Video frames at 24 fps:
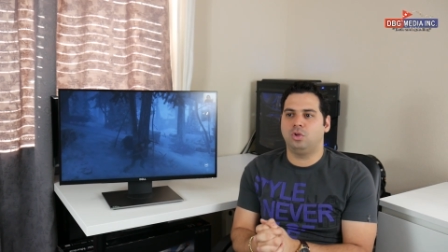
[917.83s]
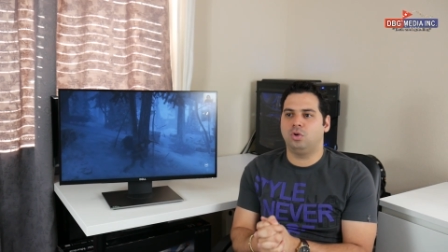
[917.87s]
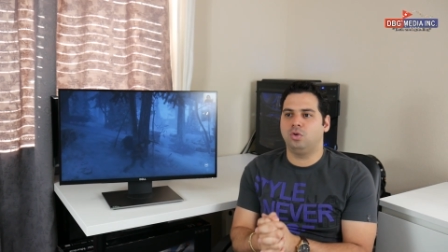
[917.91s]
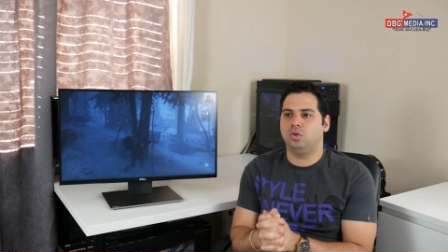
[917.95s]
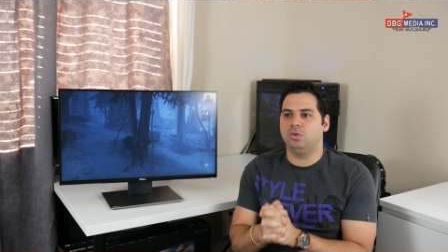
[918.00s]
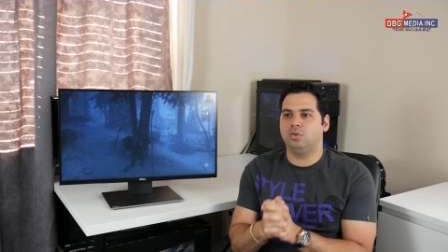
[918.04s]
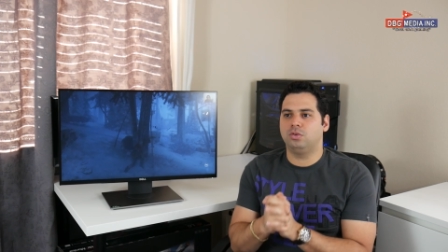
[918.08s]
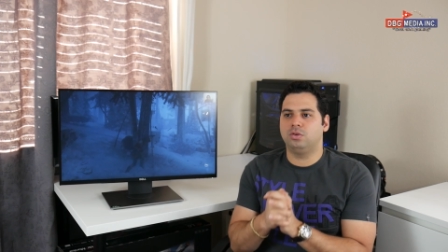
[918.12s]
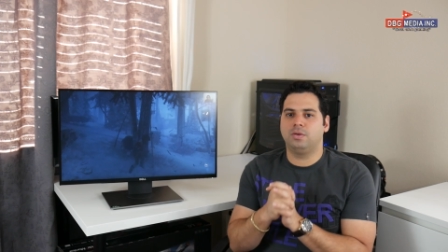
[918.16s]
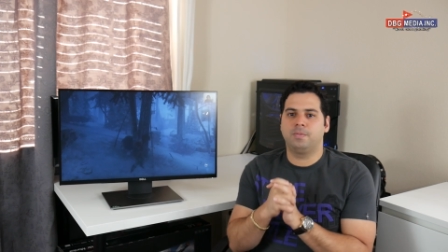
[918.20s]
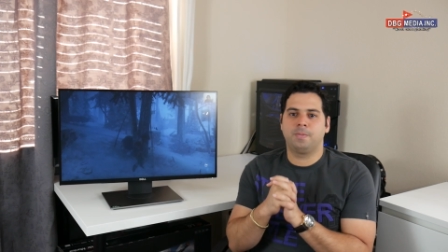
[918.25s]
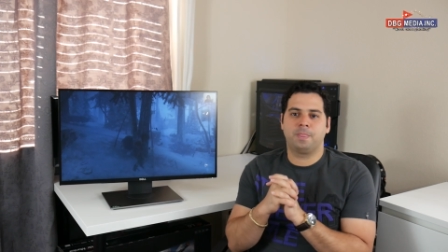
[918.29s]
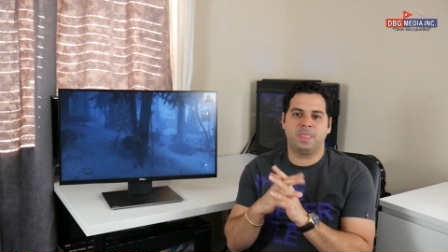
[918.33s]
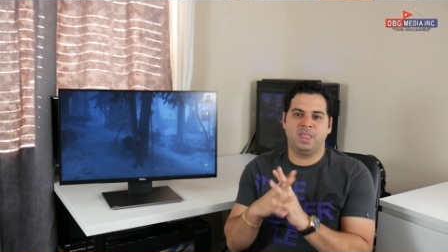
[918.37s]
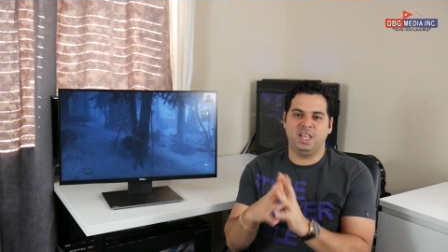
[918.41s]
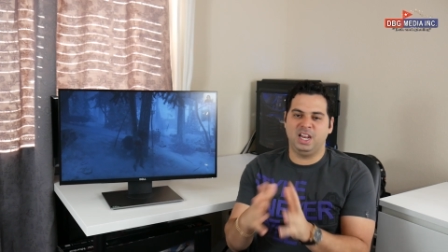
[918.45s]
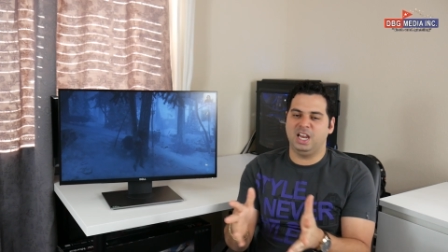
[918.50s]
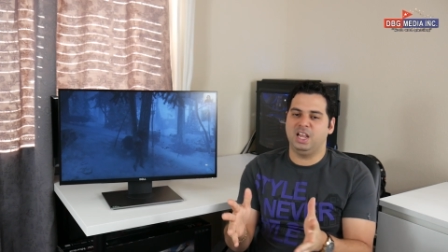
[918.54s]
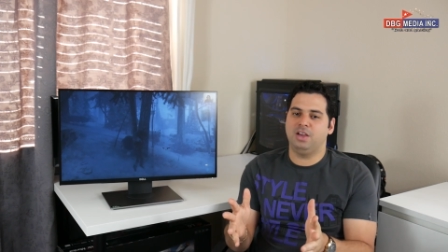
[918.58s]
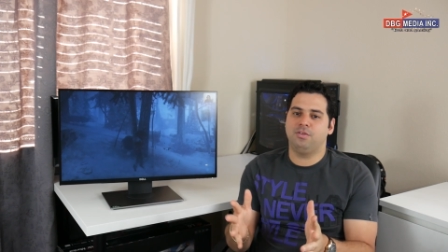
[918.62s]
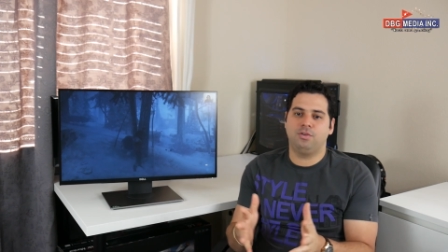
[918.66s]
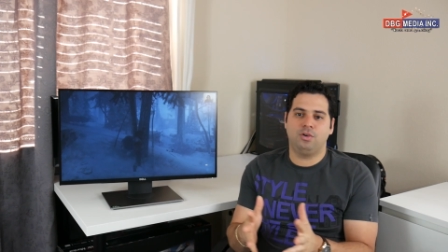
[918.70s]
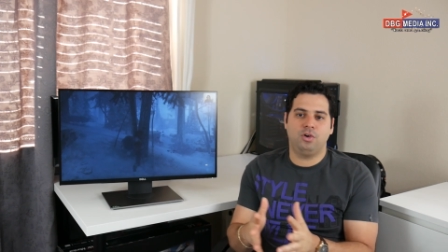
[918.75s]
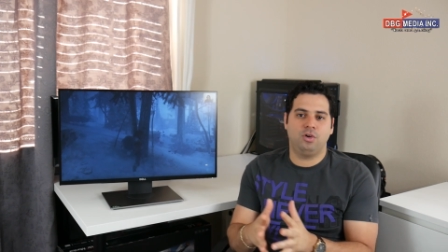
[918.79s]

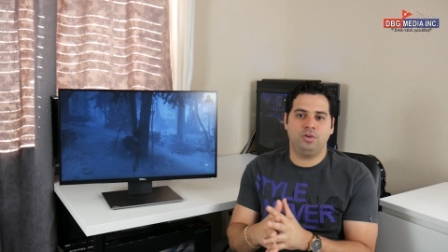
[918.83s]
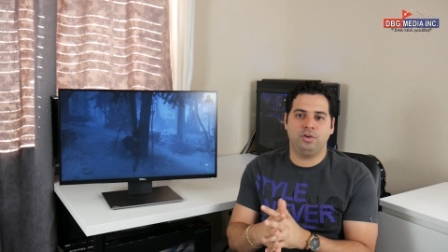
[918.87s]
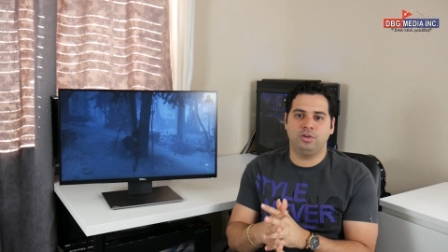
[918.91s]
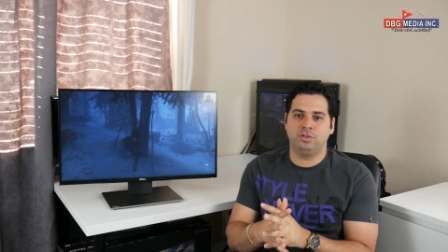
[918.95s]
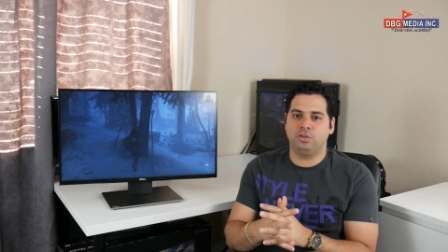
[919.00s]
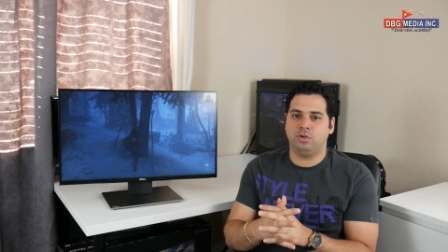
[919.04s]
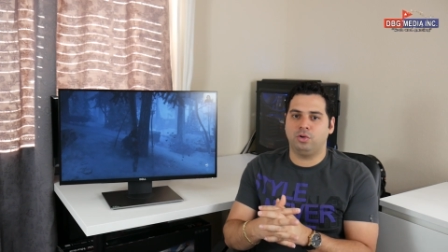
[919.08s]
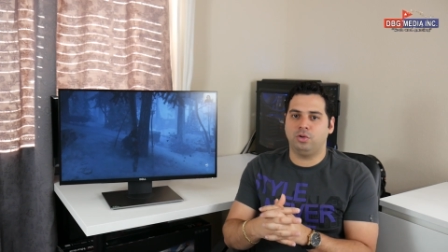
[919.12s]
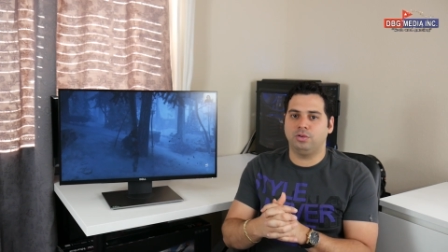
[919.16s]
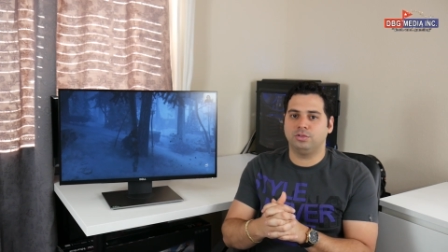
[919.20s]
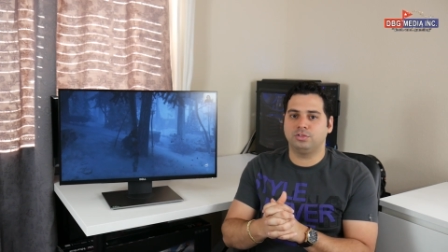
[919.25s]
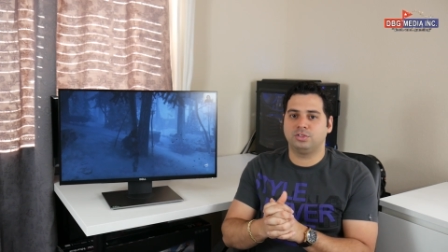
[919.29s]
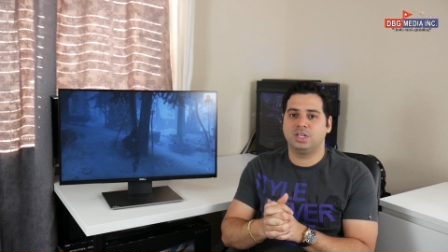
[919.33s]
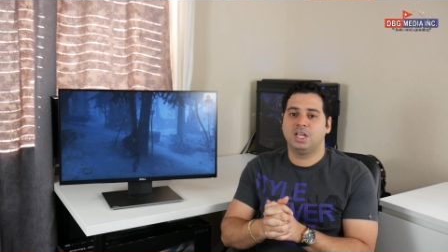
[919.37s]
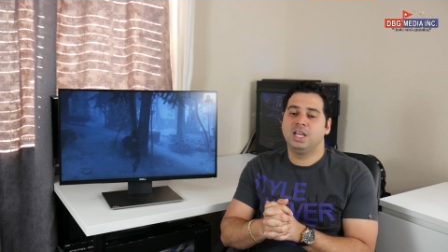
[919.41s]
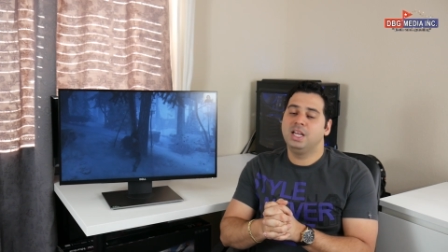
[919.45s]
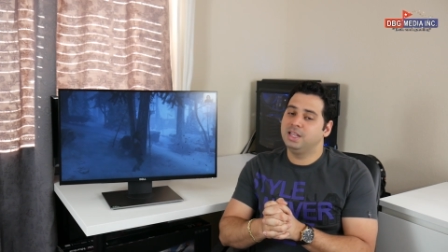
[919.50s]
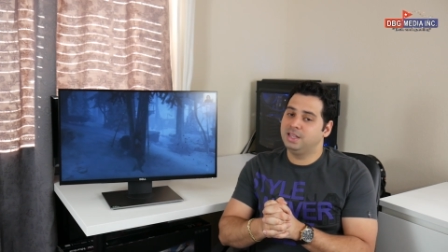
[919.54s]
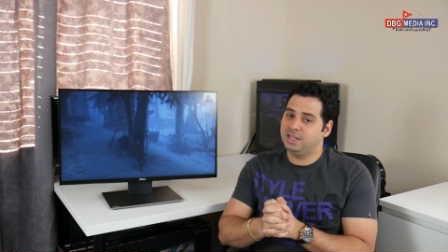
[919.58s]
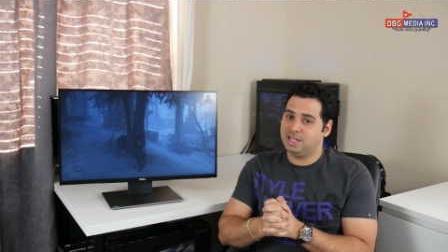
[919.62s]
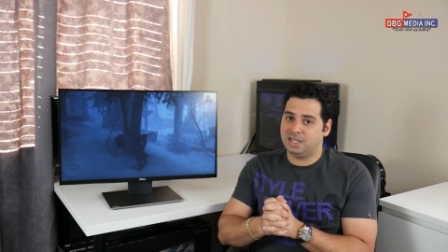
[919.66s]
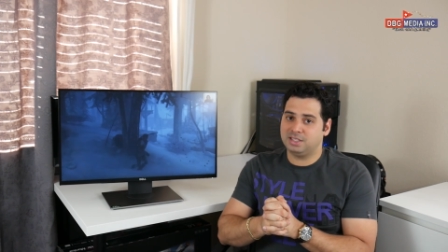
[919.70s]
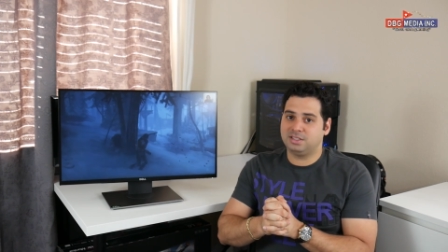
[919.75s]
$1,100.